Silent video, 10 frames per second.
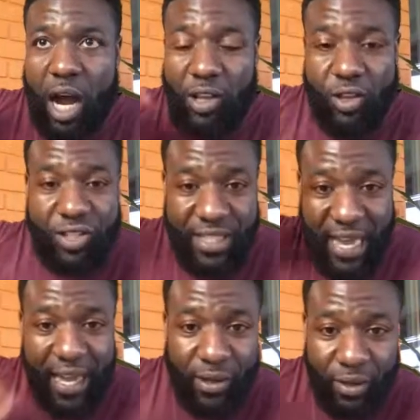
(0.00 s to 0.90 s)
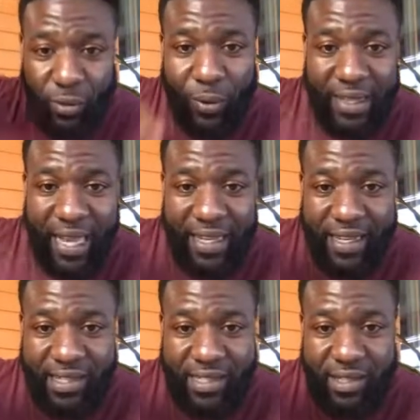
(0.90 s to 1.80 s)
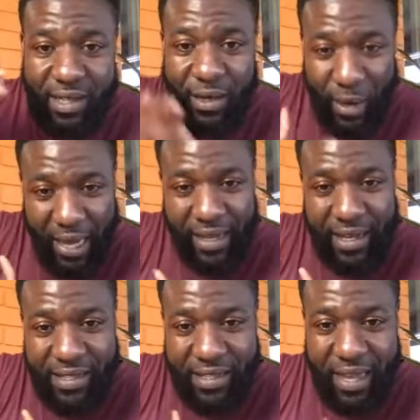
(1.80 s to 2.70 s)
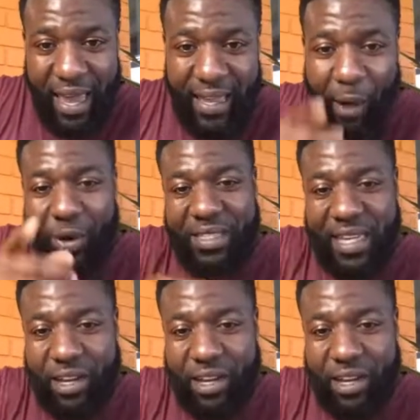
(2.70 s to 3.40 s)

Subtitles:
understand what that is in us. And I want to get